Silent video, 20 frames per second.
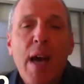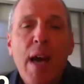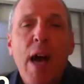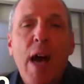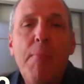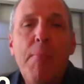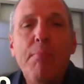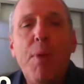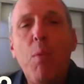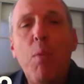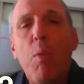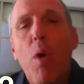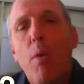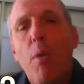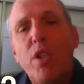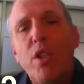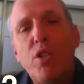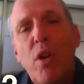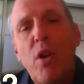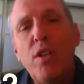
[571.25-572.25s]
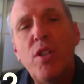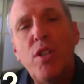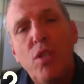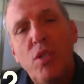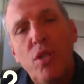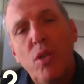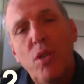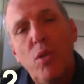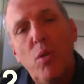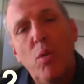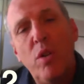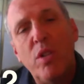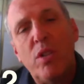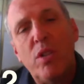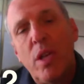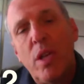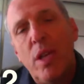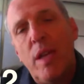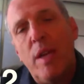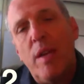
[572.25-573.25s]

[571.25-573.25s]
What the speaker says: But what we started to do was,